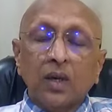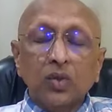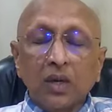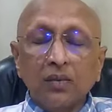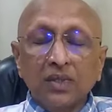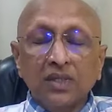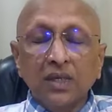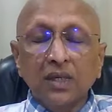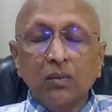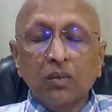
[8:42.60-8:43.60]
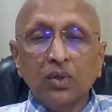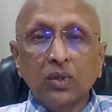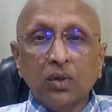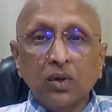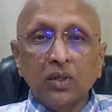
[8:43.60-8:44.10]
So always think about
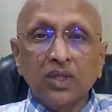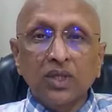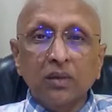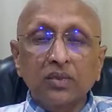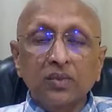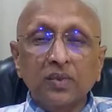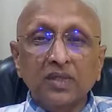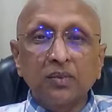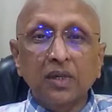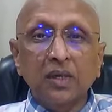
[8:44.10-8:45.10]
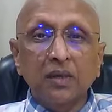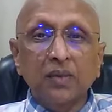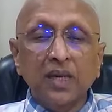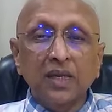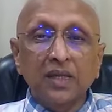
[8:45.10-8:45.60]
the colchicum specifically
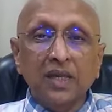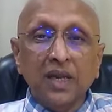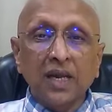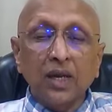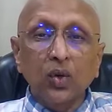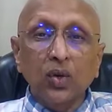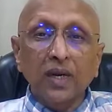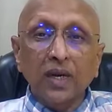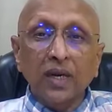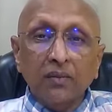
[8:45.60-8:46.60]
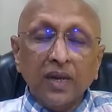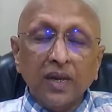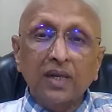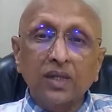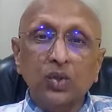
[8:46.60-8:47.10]
when it is an acute attack.
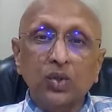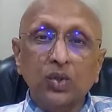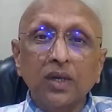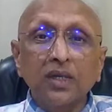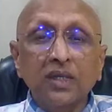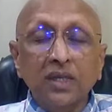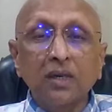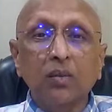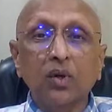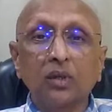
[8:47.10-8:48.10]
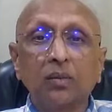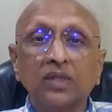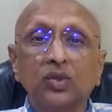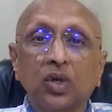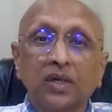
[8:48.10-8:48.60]
When it is chronic, think about the
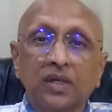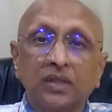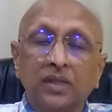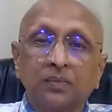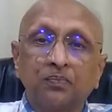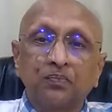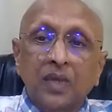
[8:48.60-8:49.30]
benzoic acid.